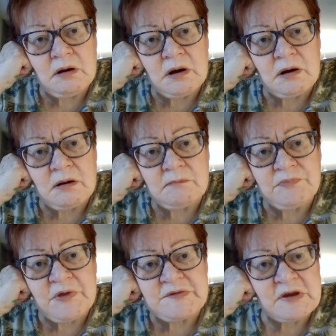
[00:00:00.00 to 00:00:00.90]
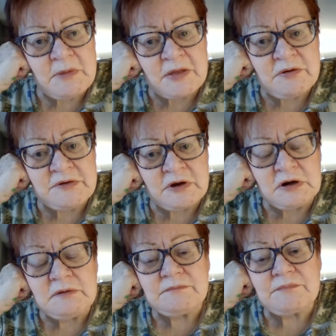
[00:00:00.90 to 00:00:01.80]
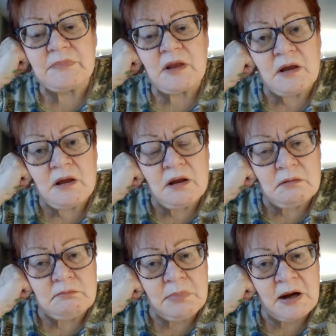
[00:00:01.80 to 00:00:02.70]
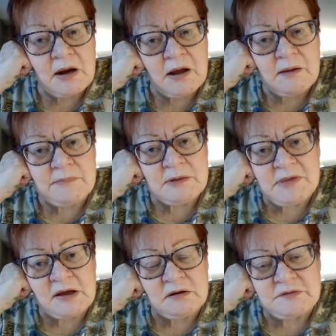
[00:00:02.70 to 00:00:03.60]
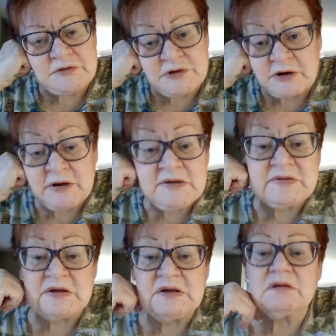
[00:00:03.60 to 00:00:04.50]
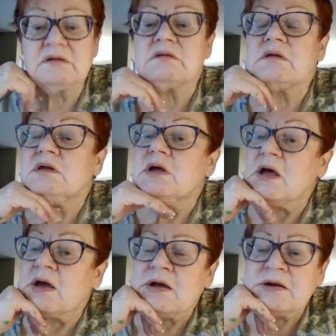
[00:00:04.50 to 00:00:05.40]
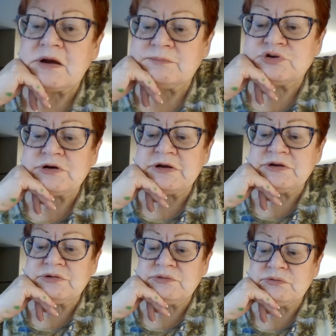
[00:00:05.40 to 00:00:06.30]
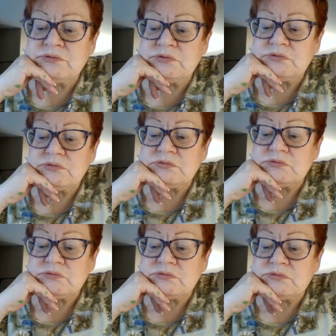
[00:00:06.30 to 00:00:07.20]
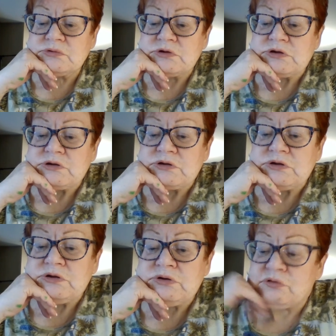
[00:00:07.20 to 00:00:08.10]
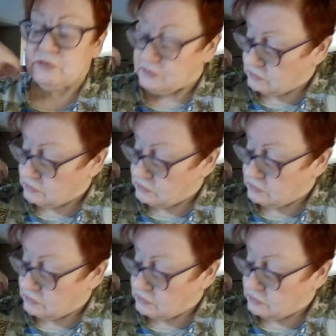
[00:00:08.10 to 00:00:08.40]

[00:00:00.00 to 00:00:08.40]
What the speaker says: than some others are. But they make it look so darn easy. And I'm trying to use,